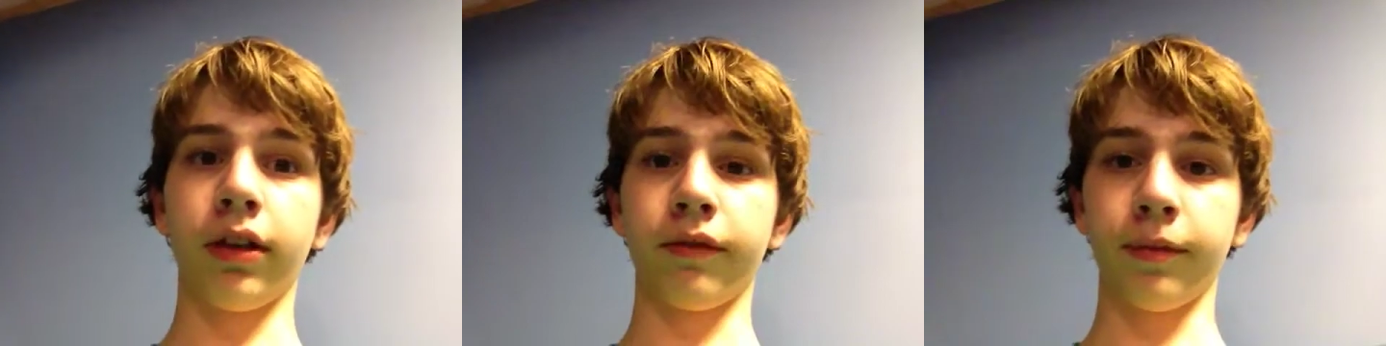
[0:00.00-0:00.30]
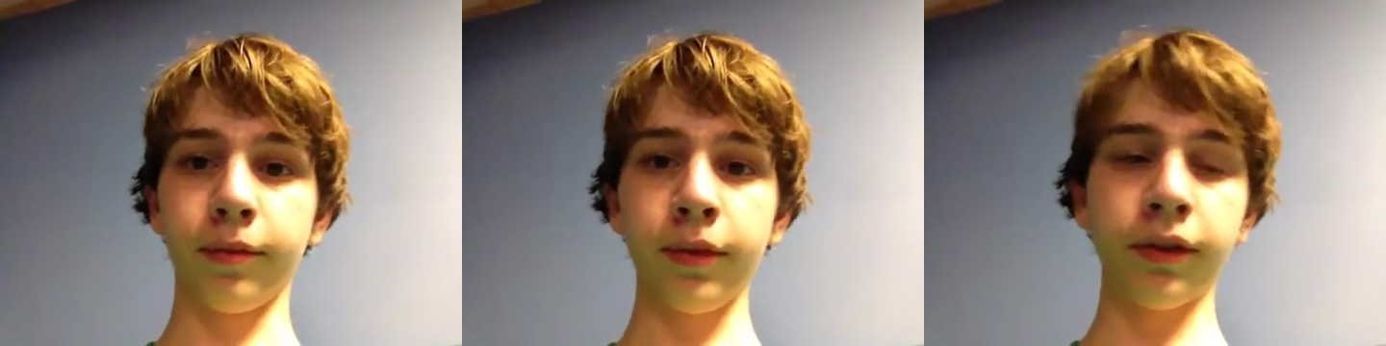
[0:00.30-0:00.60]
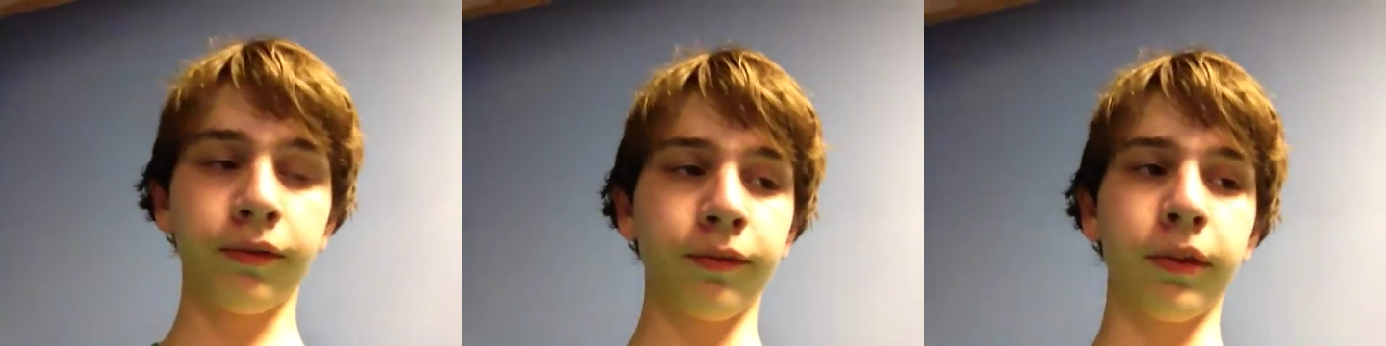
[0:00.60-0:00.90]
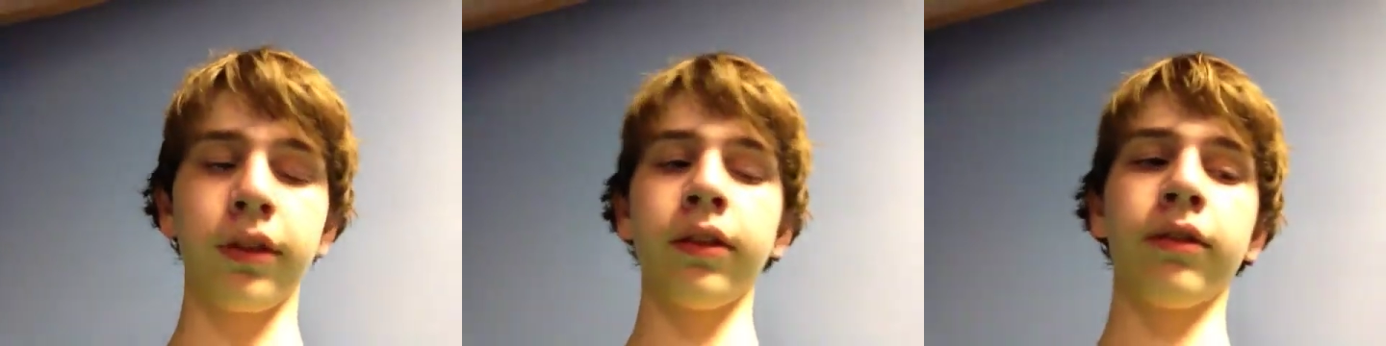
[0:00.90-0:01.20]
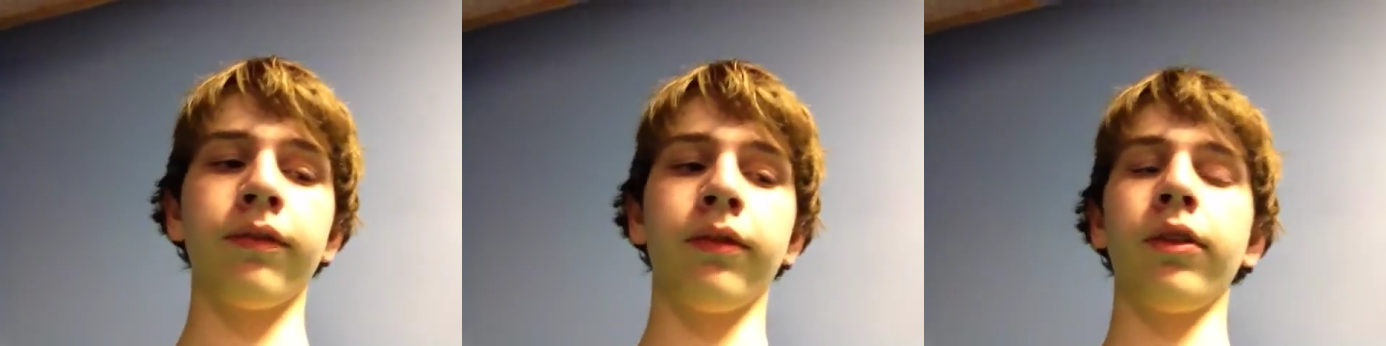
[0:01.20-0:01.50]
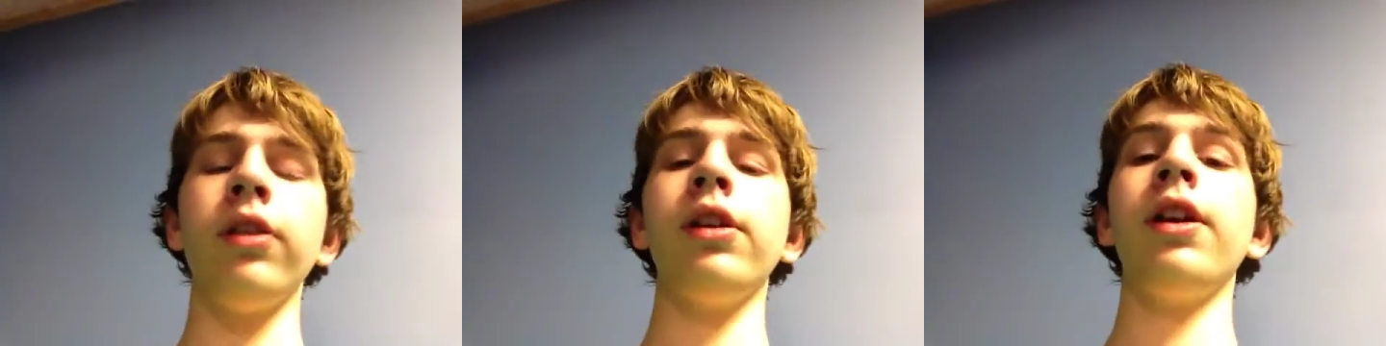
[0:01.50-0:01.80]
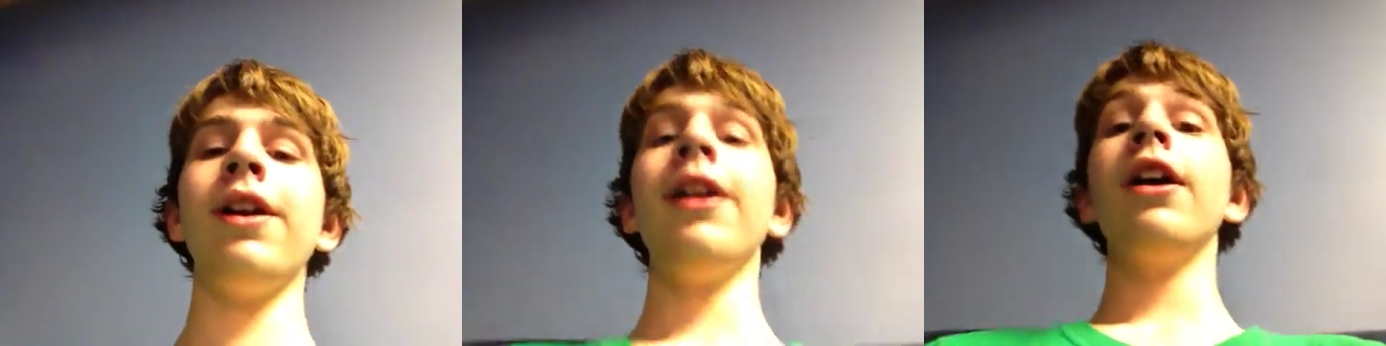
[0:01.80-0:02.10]
from your PlayStation 4.
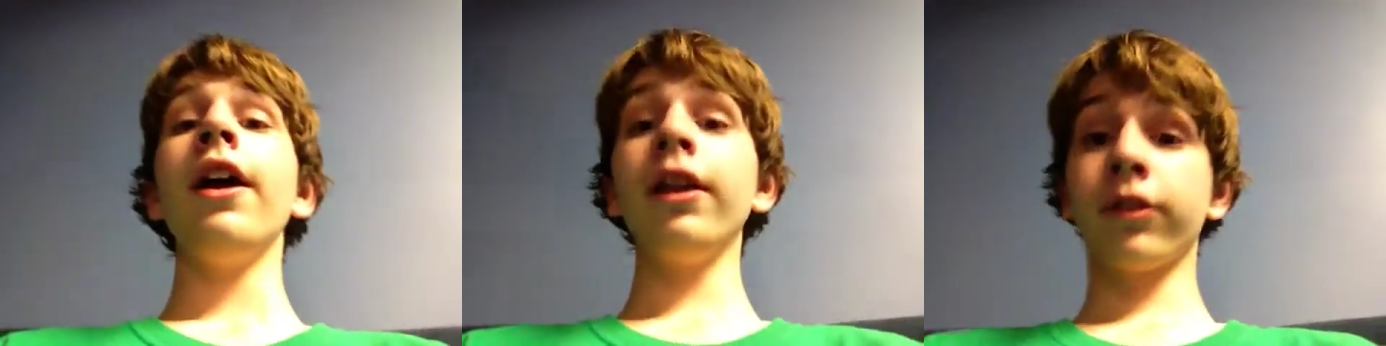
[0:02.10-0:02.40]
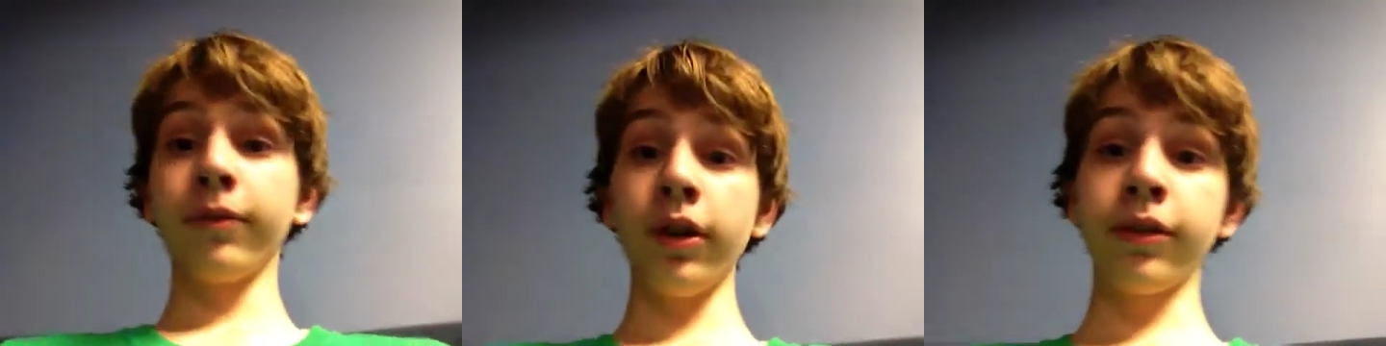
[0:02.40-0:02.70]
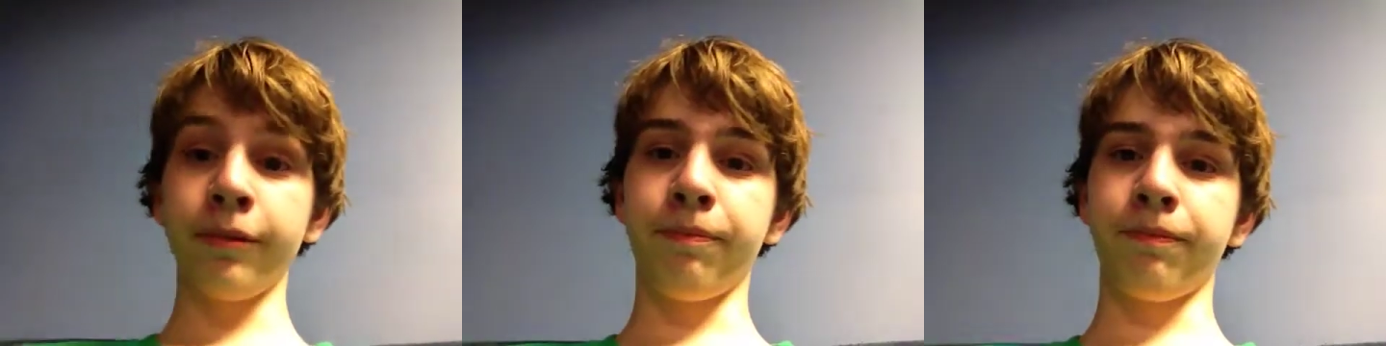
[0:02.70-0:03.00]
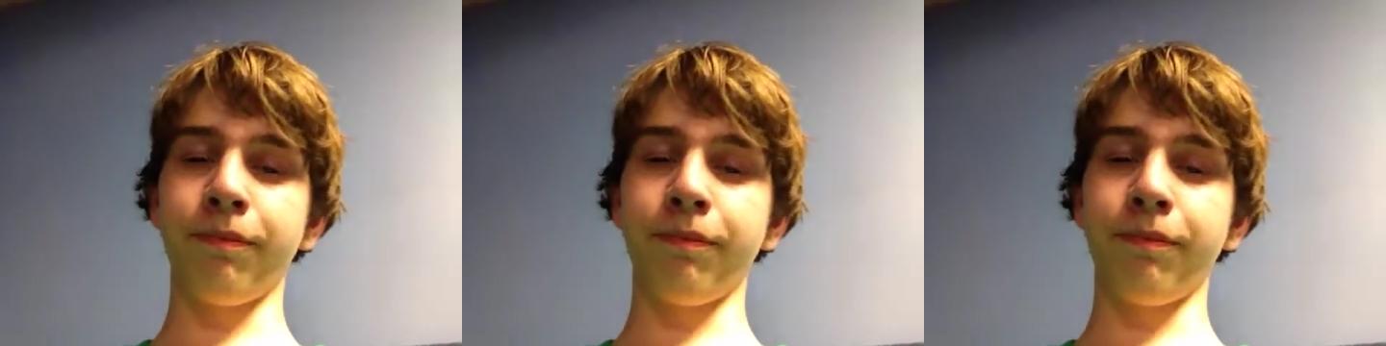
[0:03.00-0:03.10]
And some other